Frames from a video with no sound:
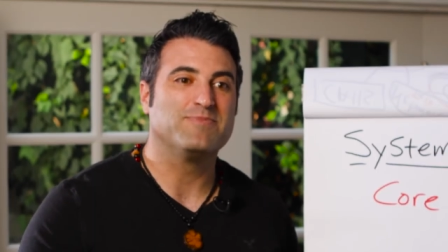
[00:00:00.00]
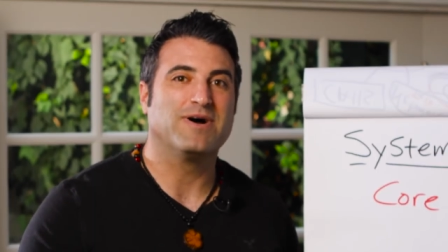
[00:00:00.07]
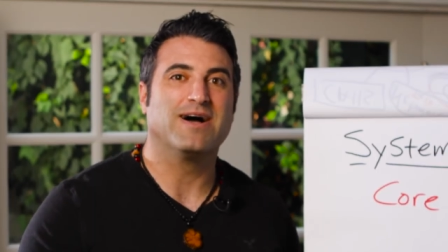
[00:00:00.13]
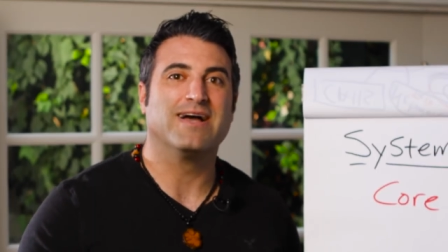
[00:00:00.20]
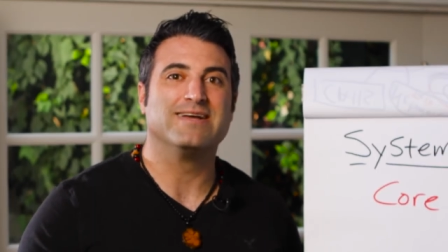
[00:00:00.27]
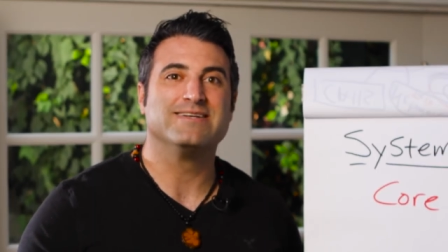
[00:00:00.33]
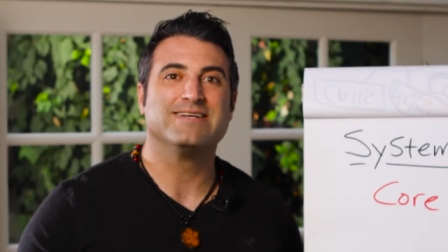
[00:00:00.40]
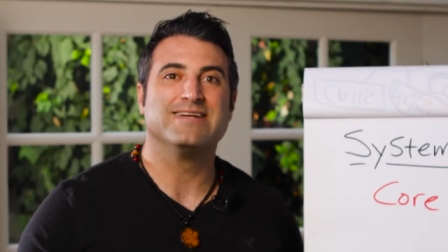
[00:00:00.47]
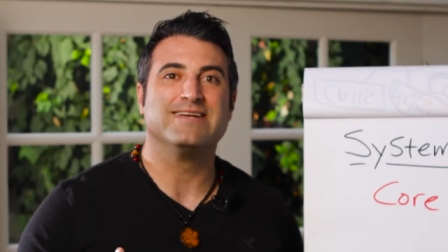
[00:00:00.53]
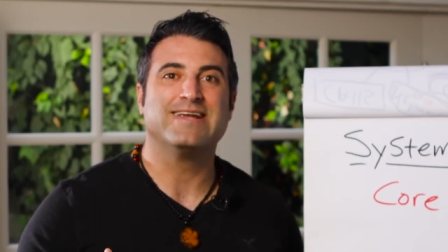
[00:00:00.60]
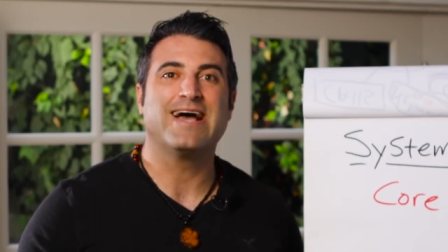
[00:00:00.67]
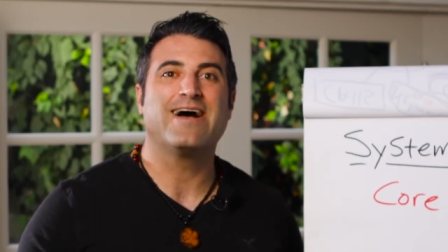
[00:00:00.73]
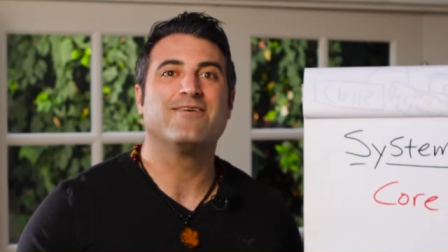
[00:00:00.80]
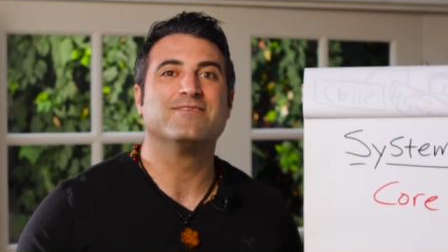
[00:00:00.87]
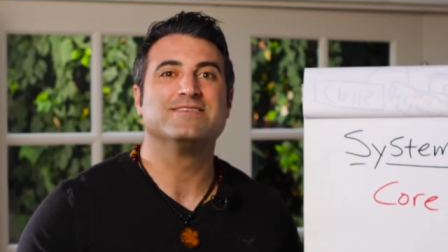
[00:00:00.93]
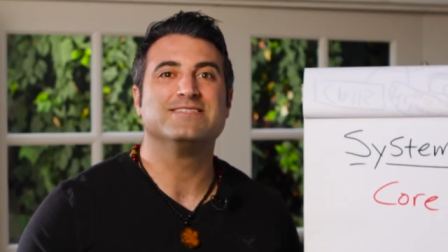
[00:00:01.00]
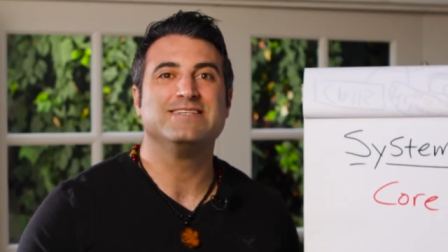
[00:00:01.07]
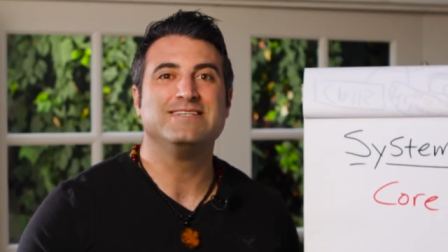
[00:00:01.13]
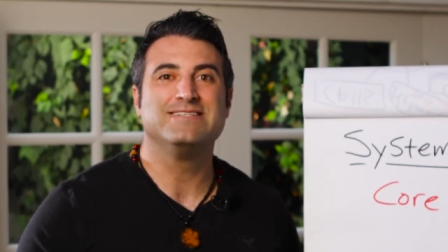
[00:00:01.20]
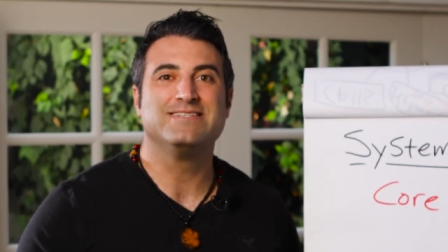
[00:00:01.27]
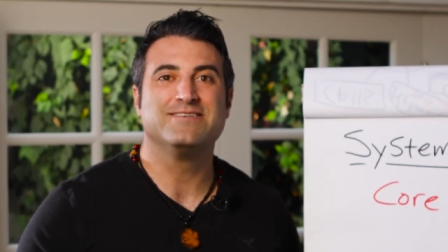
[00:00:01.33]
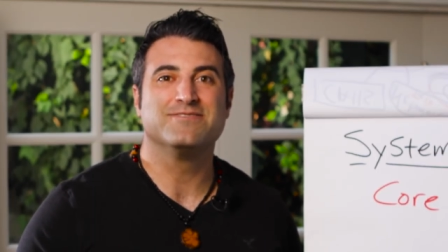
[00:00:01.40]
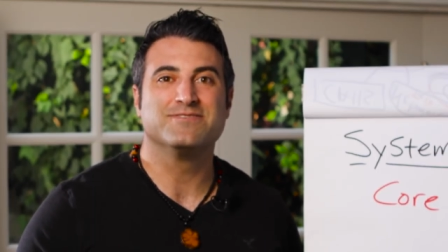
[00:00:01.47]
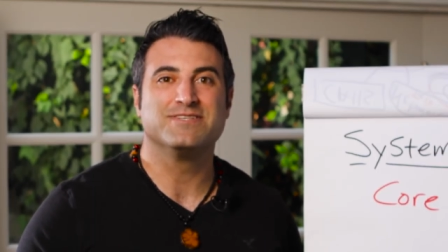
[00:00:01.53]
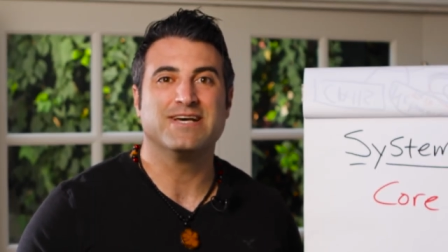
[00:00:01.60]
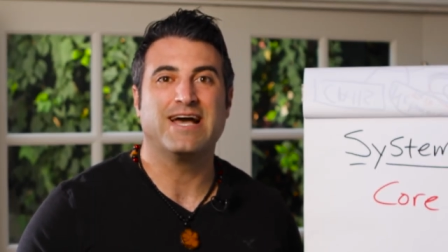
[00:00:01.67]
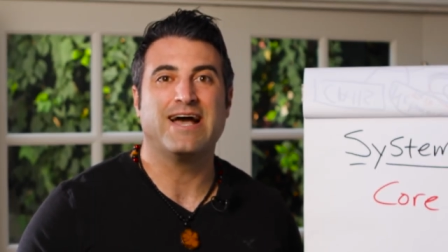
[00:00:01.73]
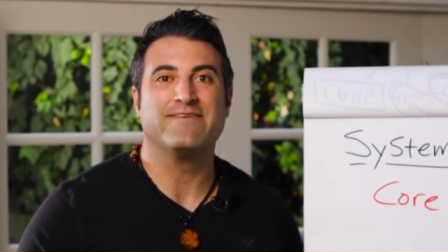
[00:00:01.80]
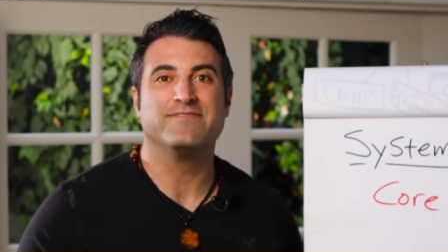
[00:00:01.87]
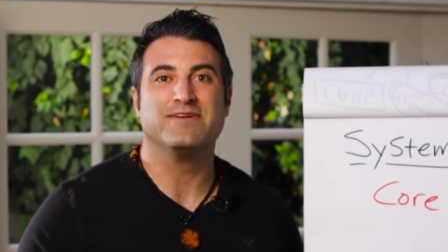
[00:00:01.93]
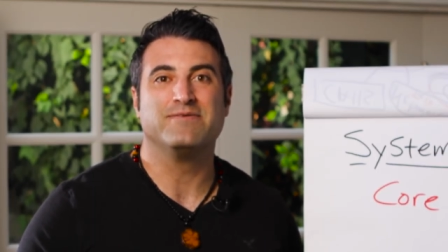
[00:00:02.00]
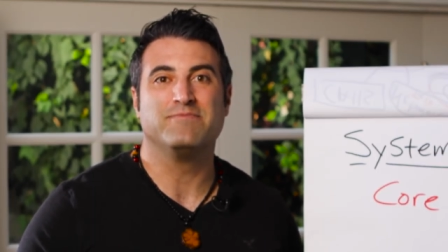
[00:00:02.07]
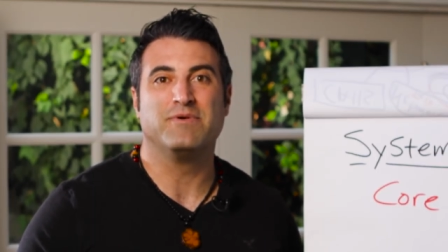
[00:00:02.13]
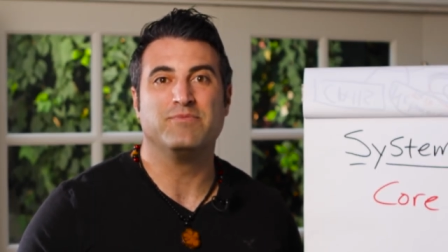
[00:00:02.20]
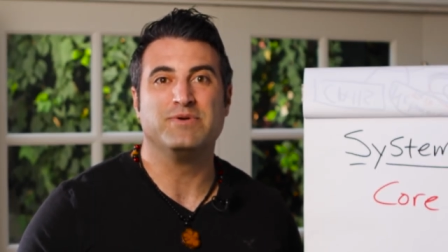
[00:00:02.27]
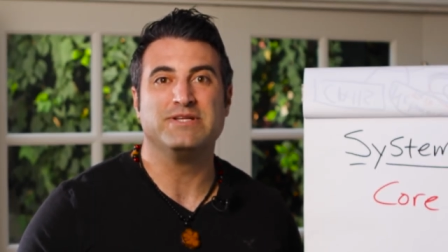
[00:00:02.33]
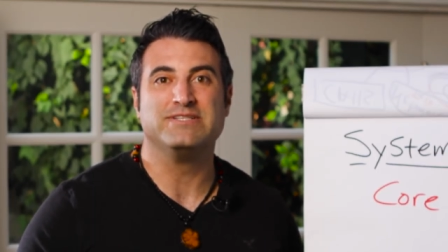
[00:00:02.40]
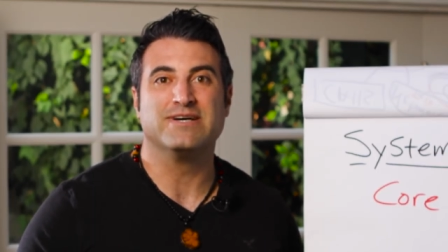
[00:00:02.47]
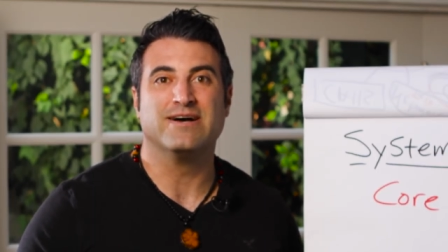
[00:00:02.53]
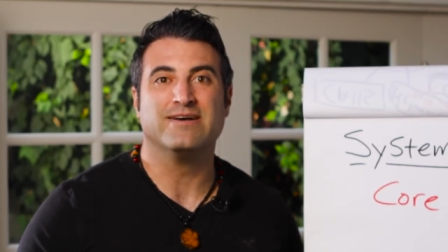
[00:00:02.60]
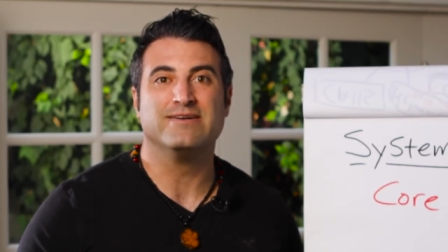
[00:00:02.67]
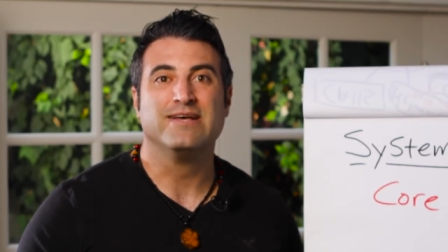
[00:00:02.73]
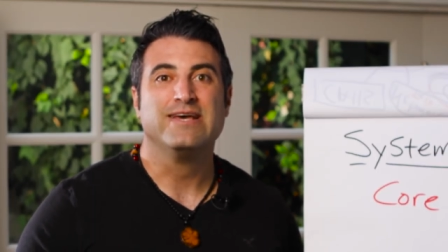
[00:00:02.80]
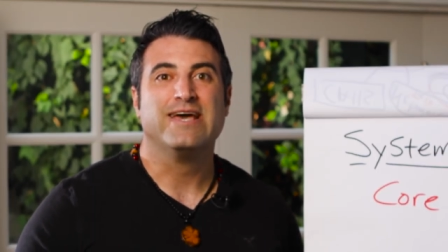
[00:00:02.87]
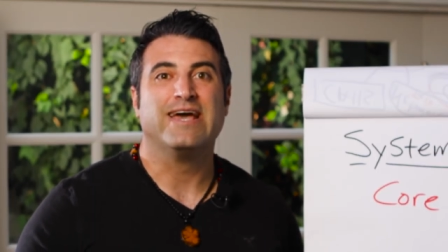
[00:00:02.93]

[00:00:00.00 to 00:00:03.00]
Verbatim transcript: behind it, now it's easier to have it be done.